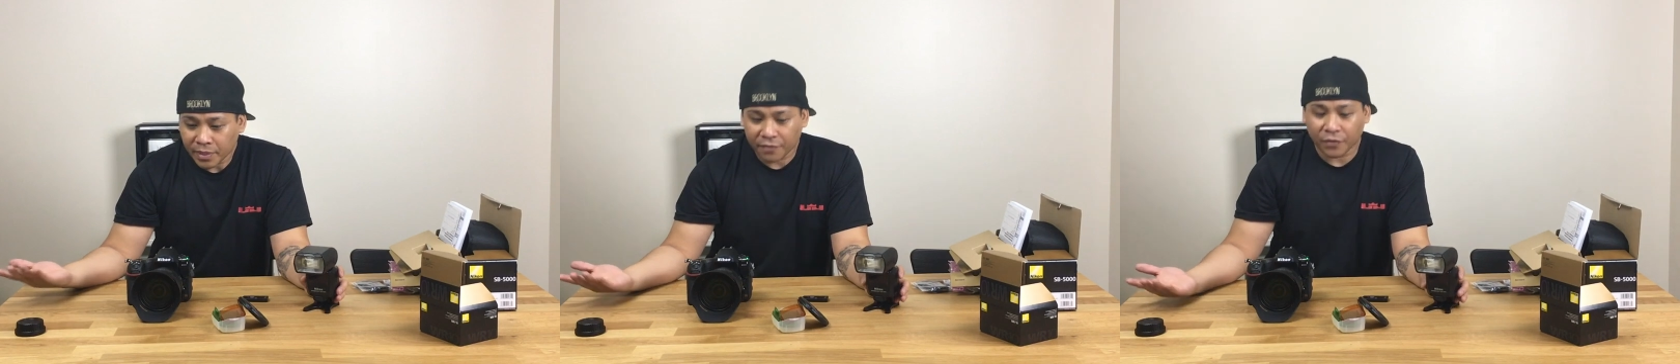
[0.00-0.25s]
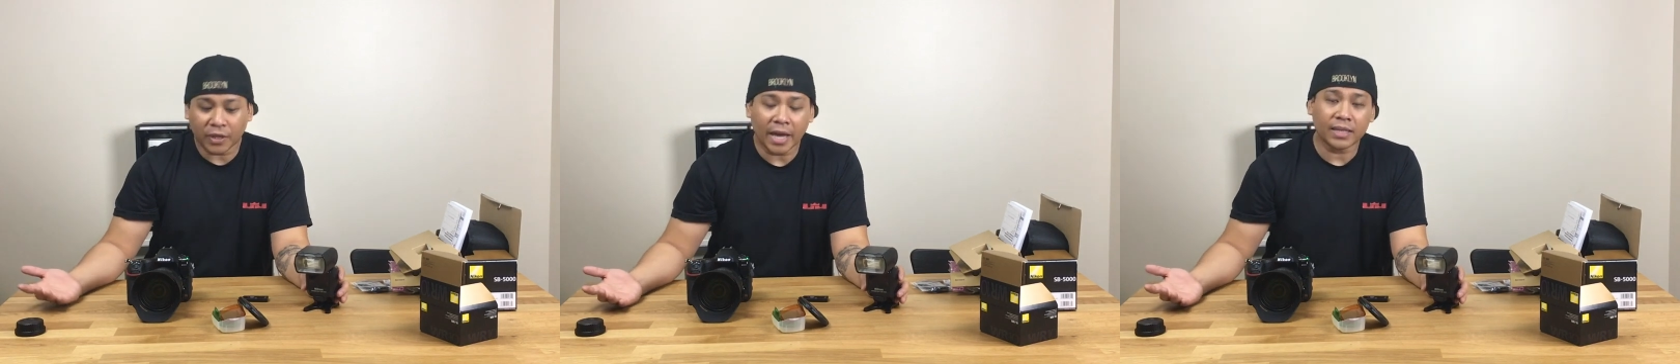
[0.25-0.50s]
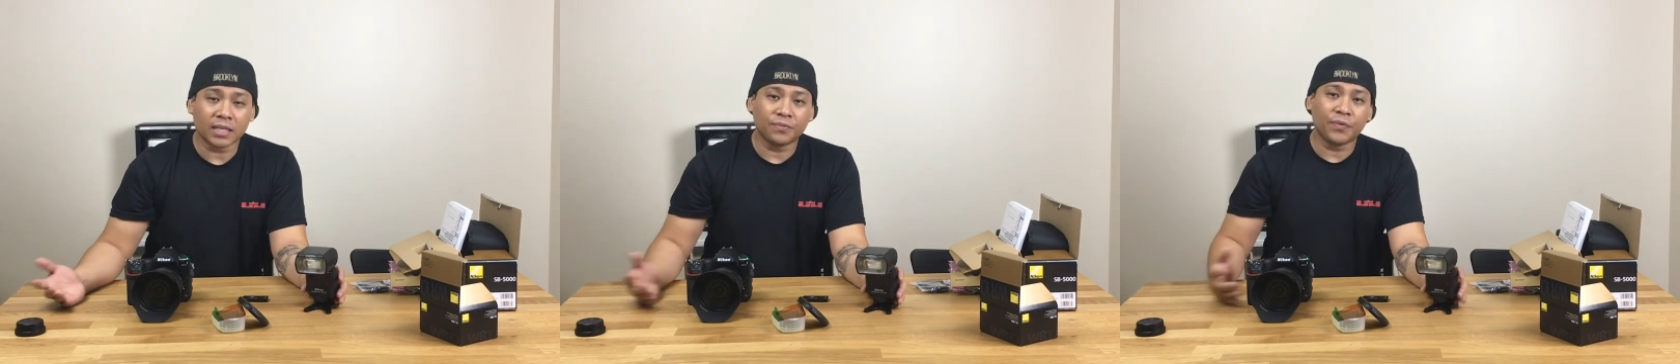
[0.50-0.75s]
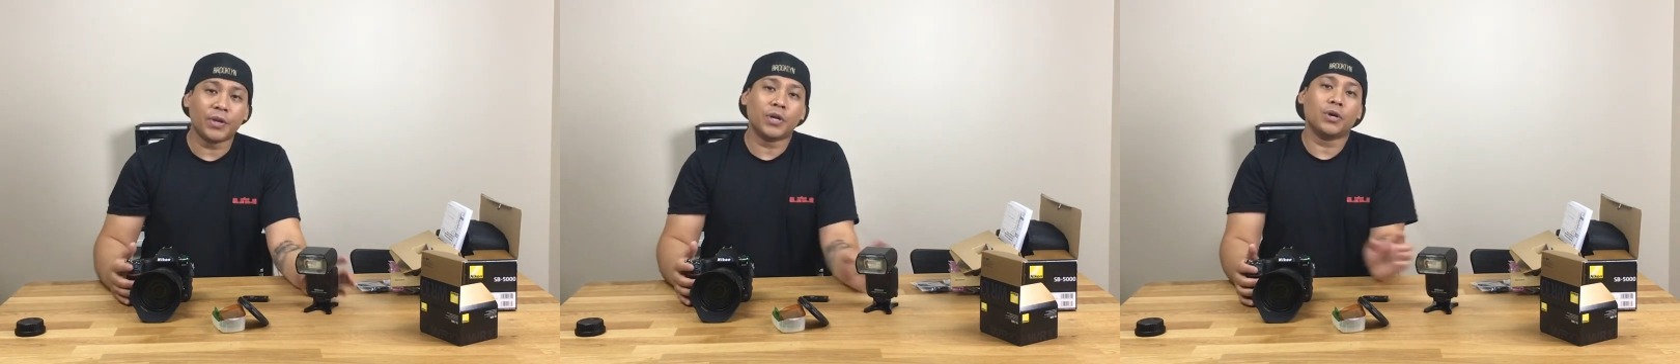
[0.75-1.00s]
if you like this
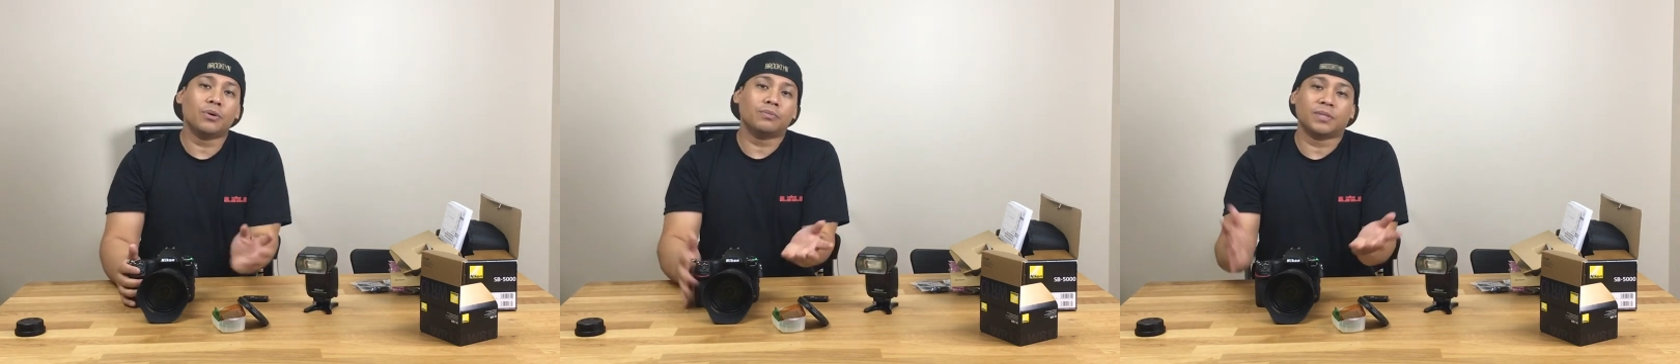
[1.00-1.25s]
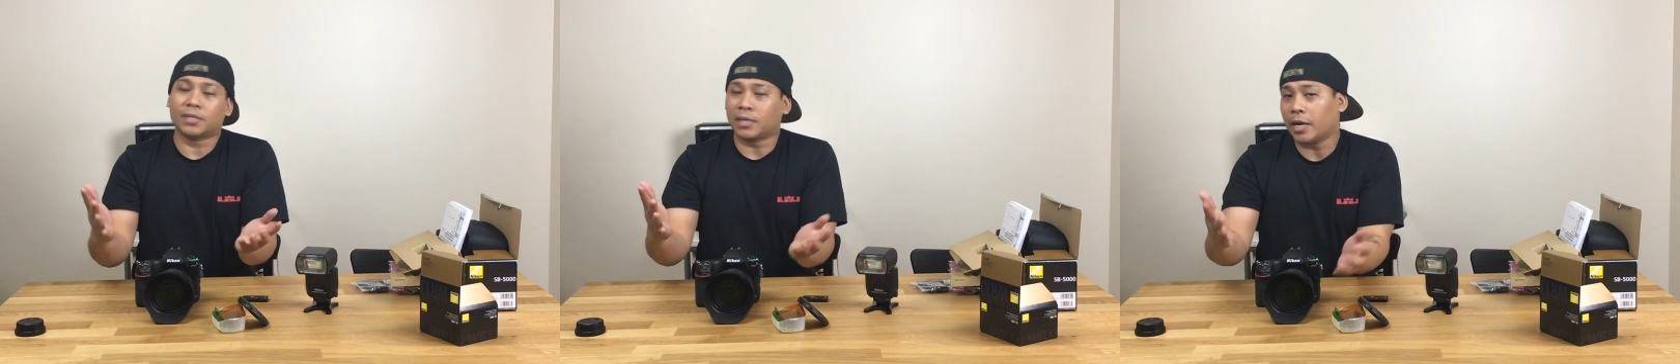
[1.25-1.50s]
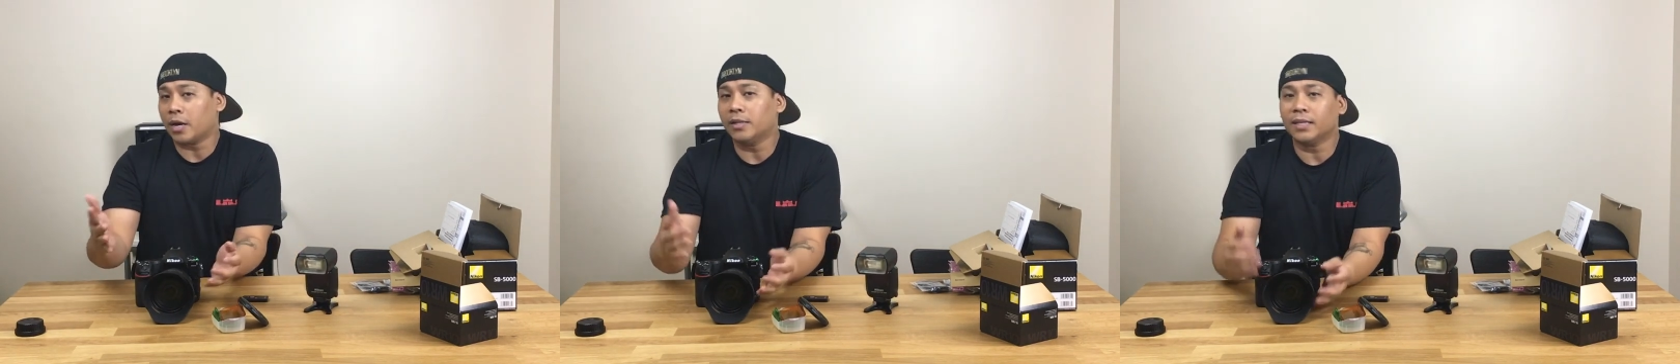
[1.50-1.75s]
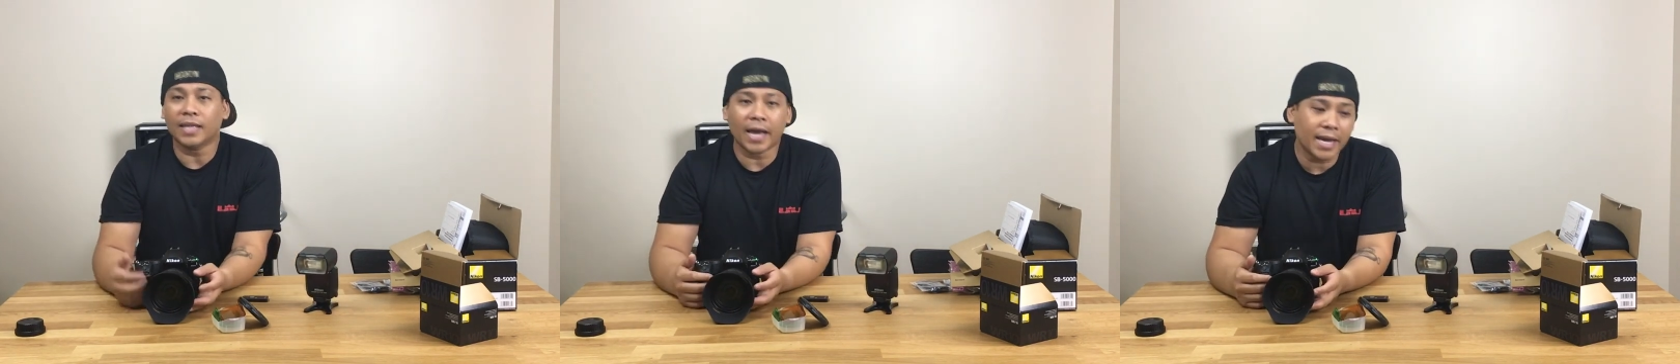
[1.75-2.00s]
video, just click on
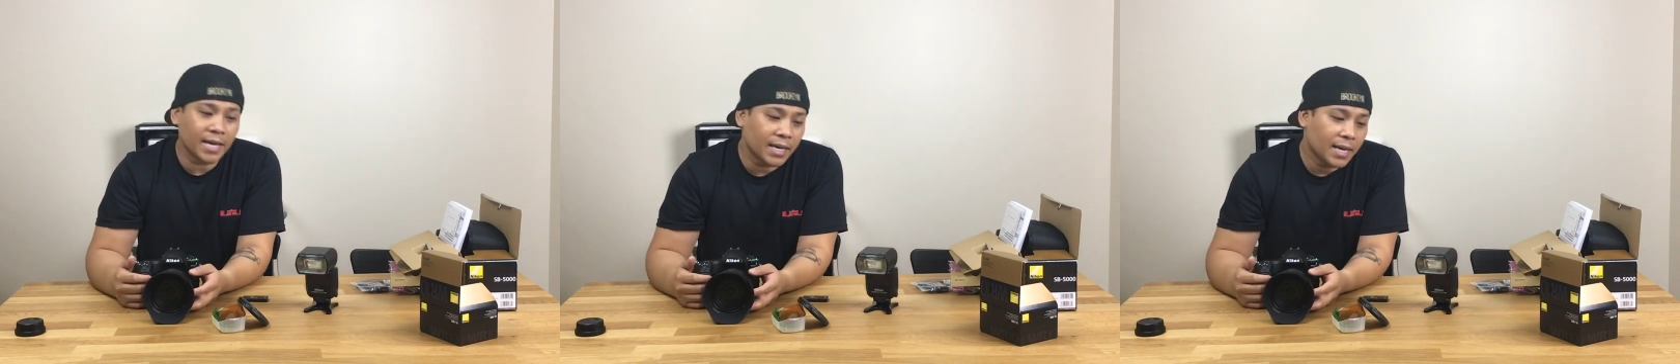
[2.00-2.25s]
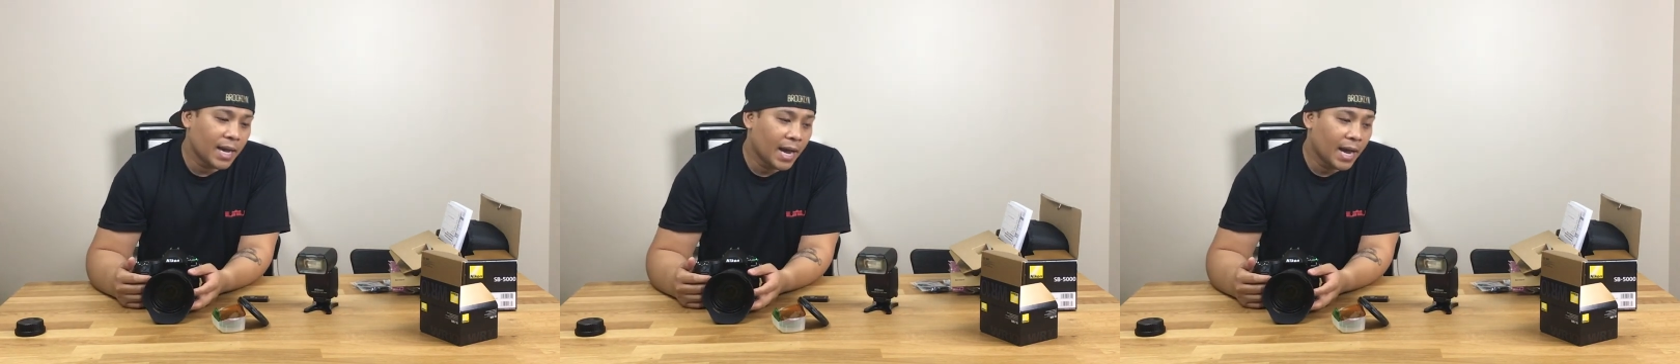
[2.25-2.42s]
the like,